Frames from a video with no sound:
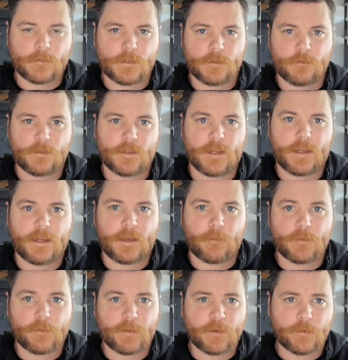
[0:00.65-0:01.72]
So today I'm
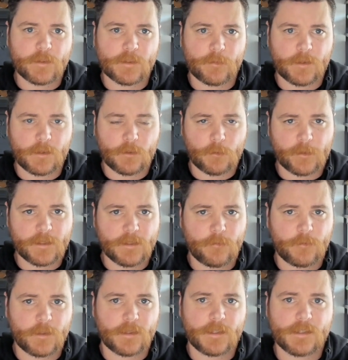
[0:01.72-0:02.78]
going to be doing something a little bit different.